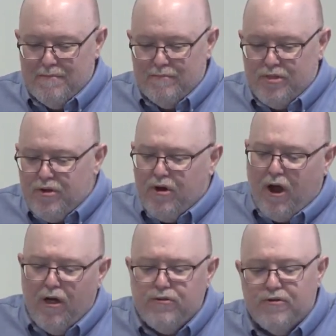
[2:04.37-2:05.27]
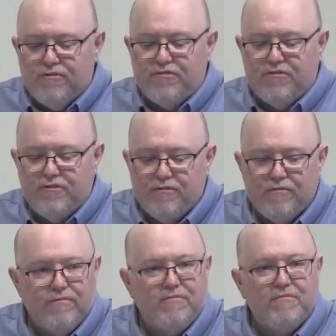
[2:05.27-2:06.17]
But there are others
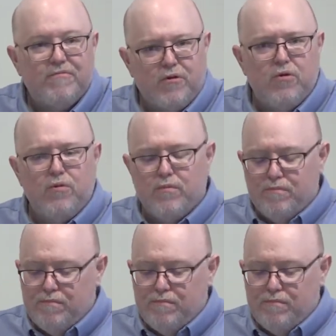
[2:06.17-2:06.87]
for whom